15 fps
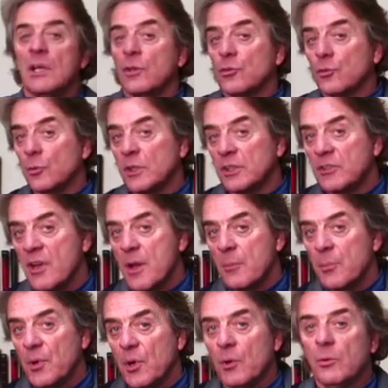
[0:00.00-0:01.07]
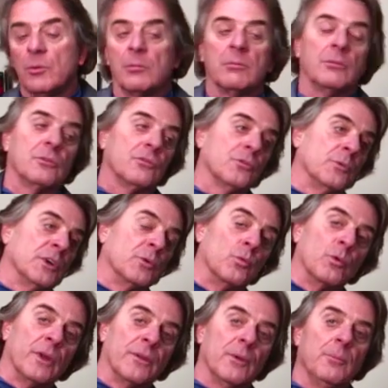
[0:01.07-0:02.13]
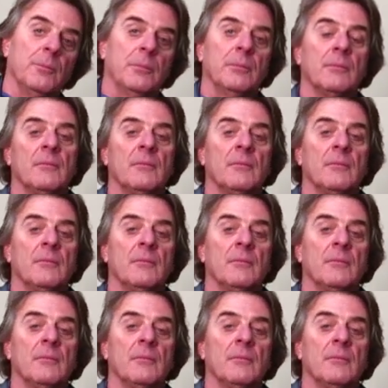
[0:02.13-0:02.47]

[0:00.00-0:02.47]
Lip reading: swing tempo, swing rhythm.